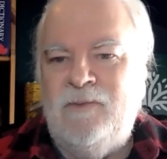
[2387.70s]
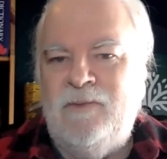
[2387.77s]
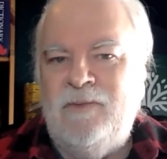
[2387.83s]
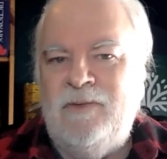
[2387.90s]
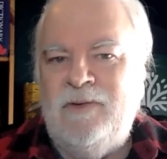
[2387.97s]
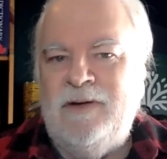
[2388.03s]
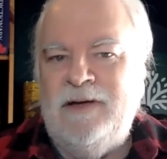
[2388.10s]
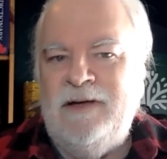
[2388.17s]

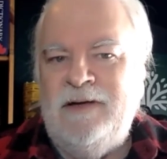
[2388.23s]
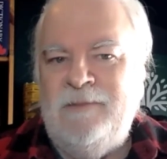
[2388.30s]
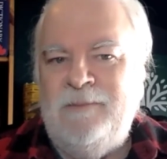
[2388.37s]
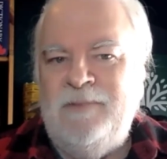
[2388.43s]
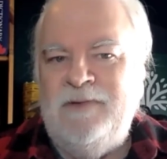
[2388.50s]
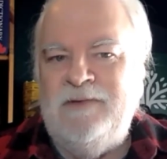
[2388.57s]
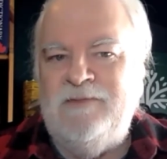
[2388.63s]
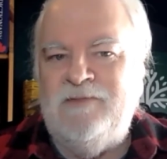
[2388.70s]

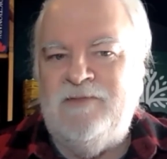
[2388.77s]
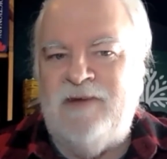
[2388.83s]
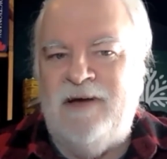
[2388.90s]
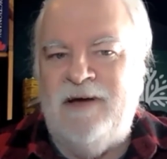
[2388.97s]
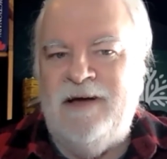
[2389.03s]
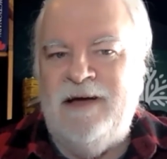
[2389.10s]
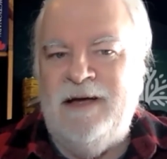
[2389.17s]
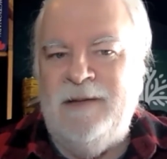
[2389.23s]
quite a bit
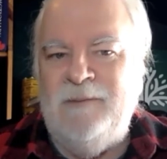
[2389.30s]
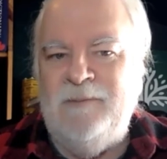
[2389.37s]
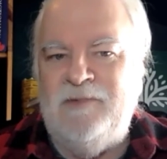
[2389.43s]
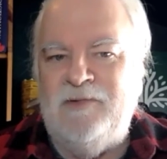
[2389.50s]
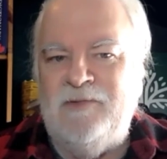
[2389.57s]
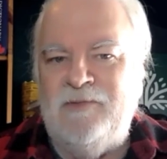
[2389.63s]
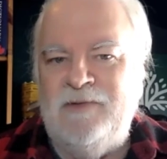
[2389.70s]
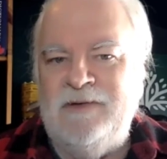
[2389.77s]
of
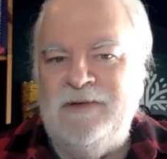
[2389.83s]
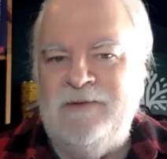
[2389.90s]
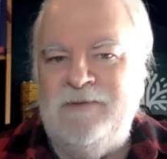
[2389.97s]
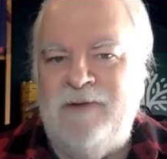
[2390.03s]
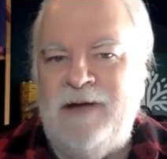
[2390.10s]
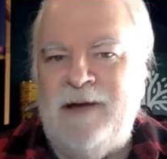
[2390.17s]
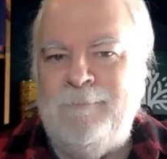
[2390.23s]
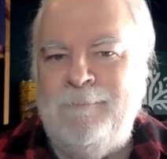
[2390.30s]
time to
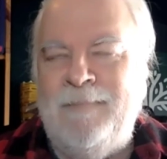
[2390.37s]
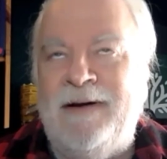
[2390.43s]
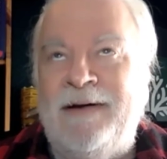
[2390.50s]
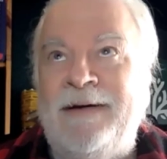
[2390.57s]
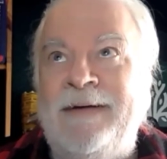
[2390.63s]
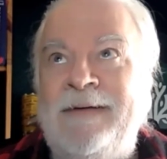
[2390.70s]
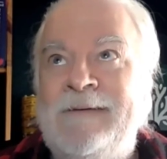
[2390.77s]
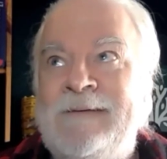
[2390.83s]
really wrap
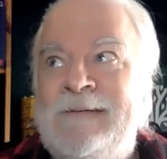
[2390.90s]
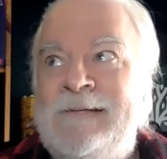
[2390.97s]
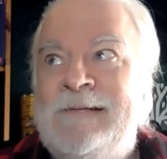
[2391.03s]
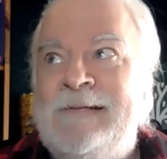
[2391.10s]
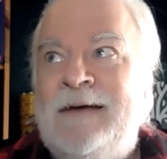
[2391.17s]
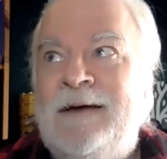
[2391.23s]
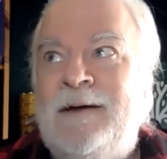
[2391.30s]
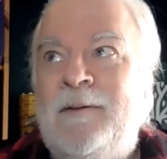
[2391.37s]
my
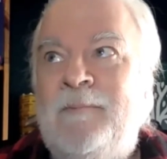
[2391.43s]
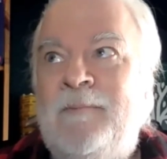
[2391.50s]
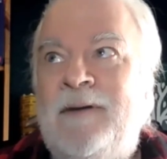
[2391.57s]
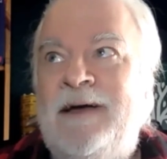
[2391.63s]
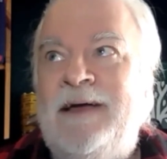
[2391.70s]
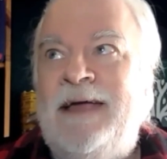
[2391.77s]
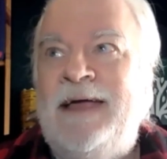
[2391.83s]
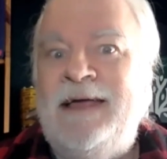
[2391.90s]

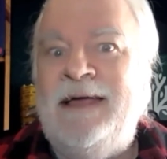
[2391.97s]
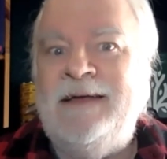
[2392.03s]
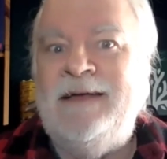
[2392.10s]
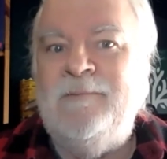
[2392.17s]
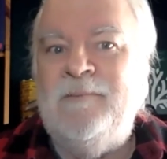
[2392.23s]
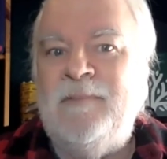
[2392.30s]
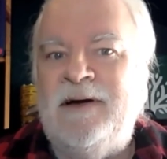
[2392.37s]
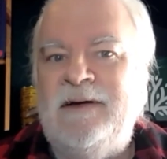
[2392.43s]
my
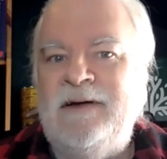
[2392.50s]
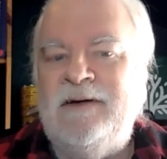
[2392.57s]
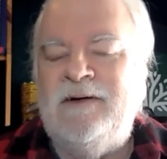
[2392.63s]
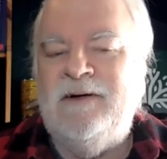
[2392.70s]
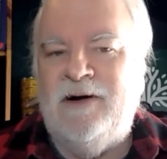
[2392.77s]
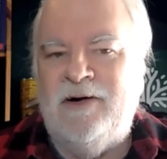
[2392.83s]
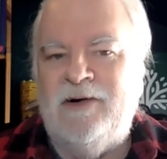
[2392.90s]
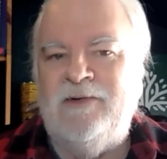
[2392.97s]
head and
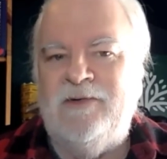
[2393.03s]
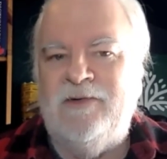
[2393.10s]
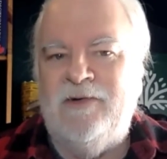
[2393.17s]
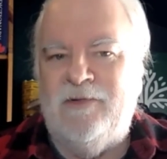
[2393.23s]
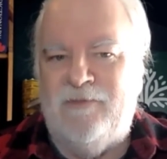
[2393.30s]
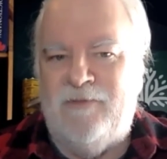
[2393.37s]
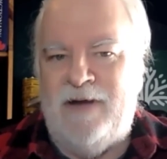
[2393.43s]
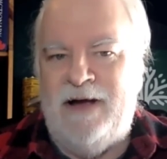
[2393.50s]
my
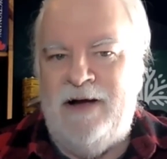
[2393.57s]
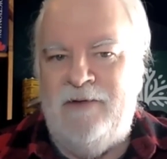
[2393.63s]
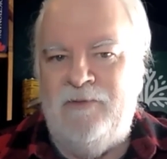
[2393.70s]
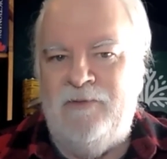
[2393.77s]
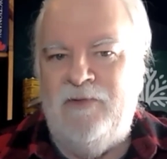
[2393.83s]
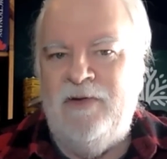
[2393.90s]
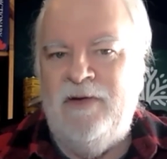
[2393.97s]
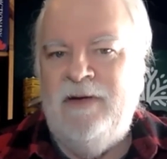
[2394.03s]
heart
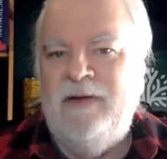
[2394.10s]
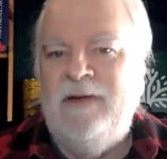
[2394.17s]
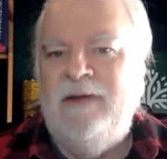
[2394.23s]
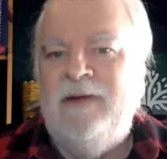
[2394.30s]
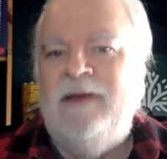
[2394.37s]
around.